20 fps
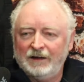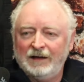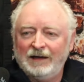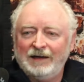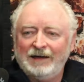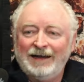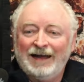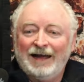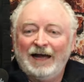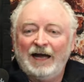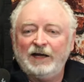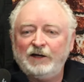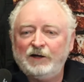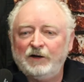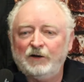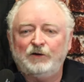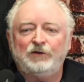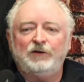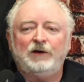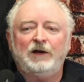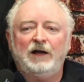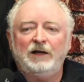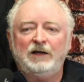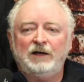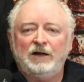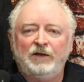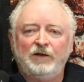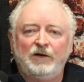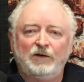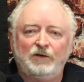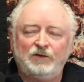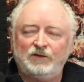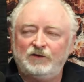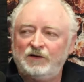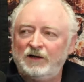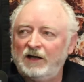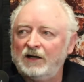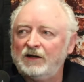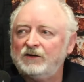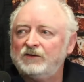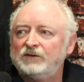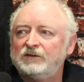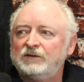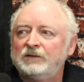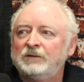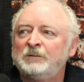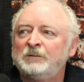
nine years that I did, they're six.